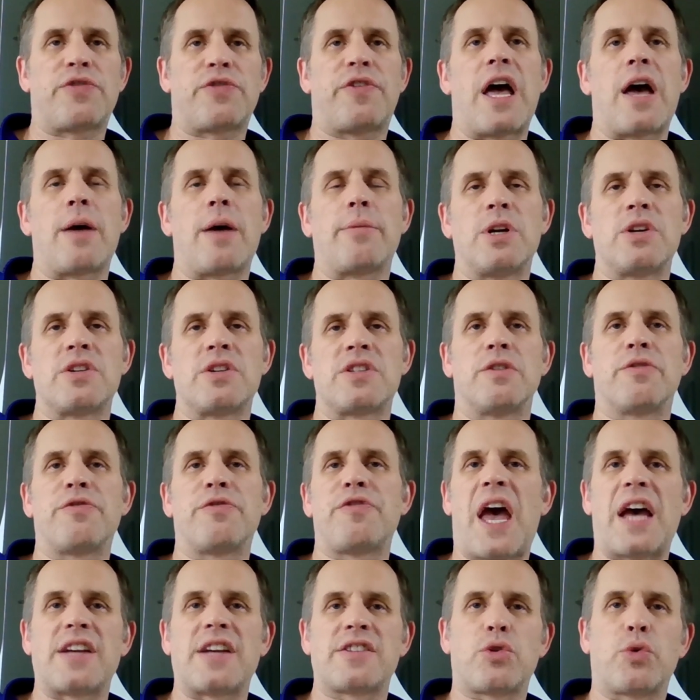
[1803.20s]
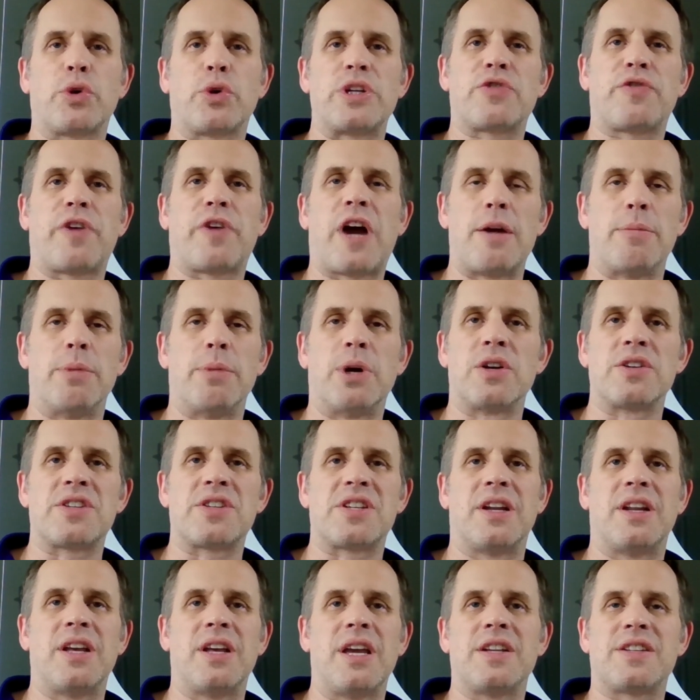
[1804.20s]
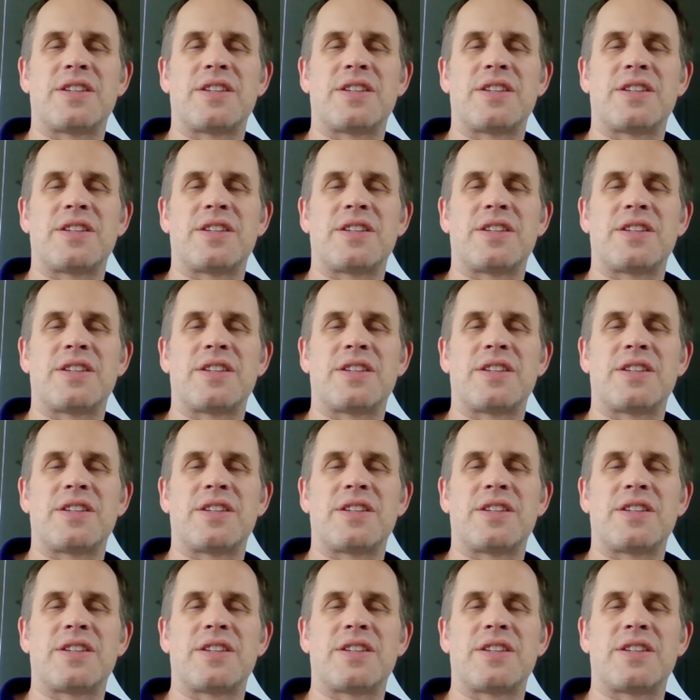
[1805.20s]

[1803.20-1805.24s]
fibers and fast twitch fibers, and